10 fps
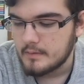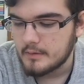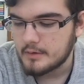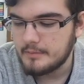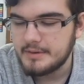
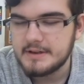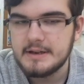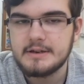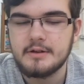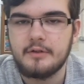The
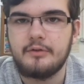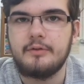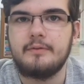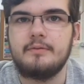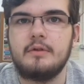composition of
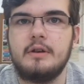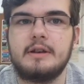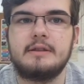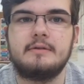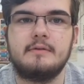a
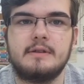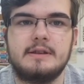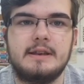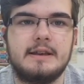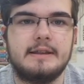
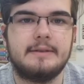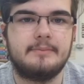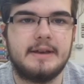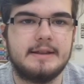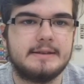scene
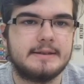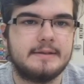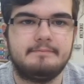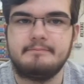means